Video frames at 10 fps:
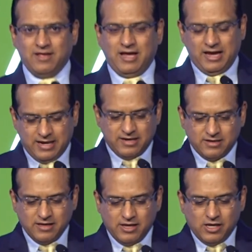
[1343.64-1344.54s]
And,
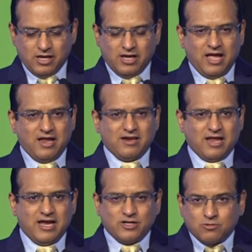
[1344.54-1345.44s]
and,
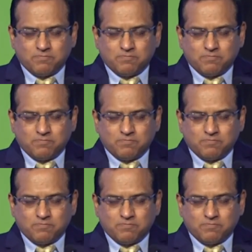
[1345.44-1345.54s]
and